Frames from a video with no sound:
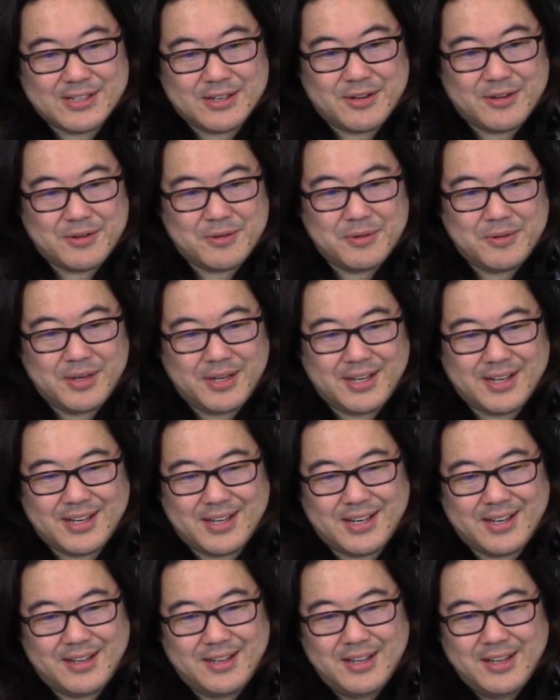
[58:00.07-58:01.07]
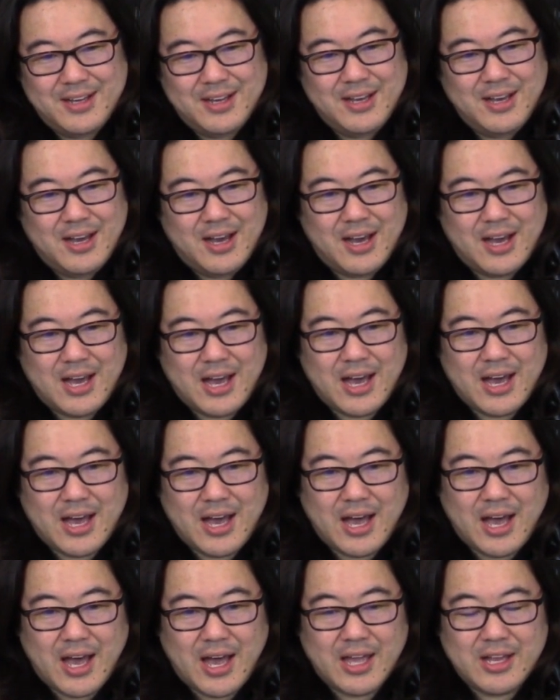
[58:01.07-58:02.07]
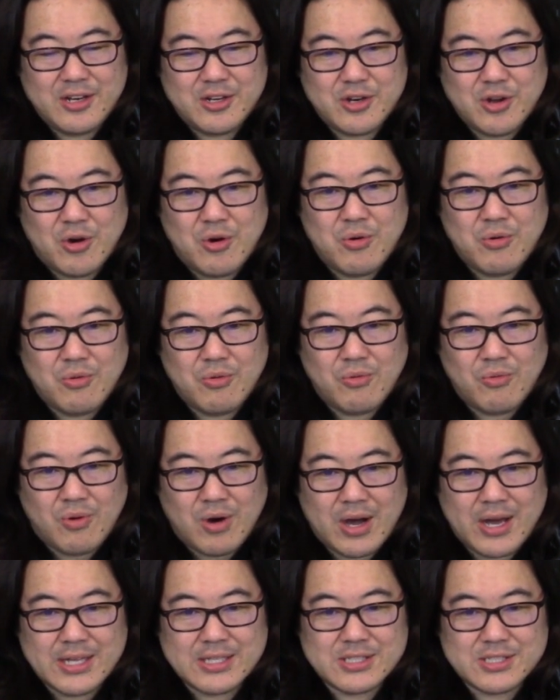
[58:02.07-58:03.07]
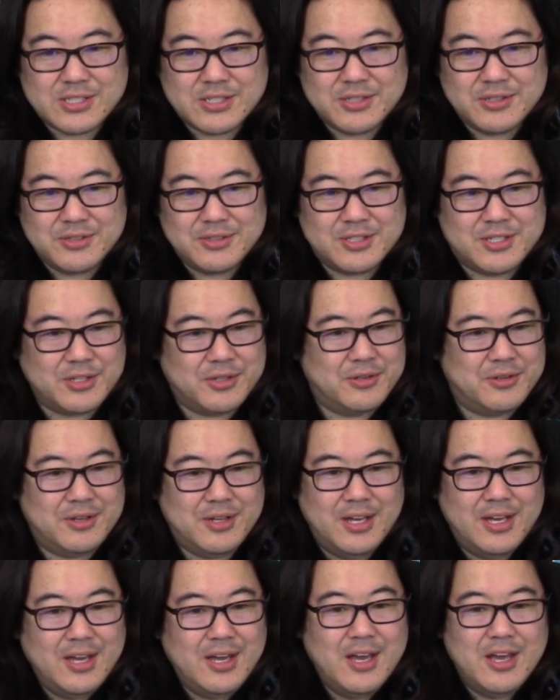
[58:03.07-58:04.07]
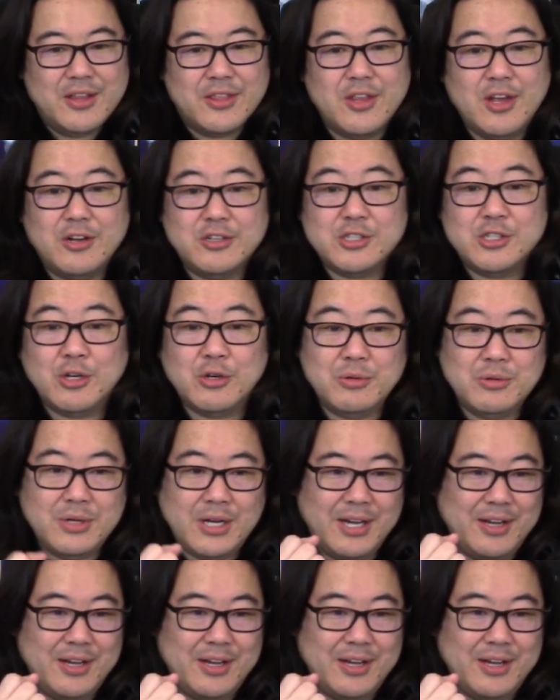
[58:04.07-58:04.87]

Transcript: So uh, I don't want to, dude. There's no